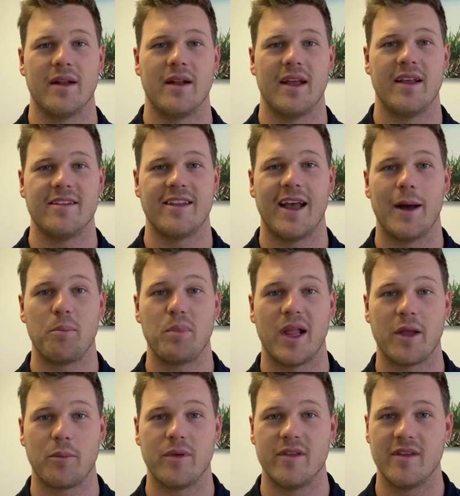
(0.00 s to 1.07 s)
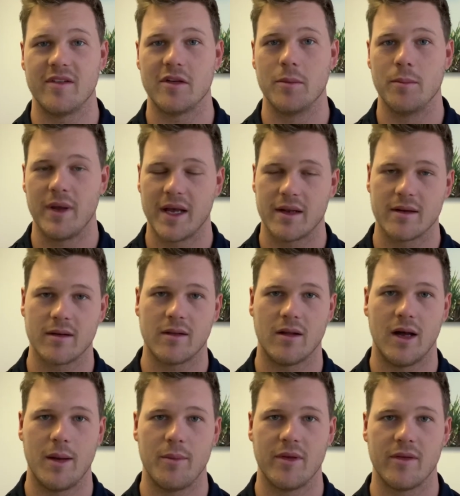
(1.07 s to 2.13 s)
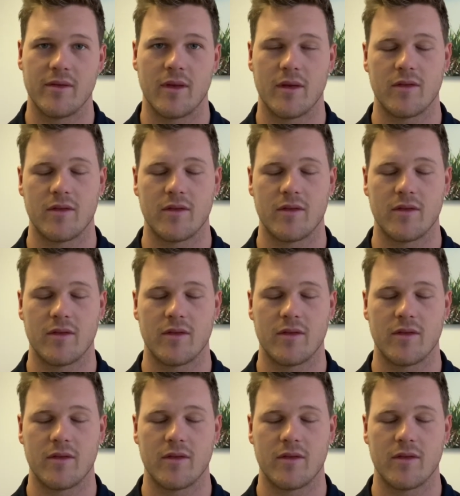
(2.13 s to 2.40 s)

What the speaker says: is our plank position mountain climbers.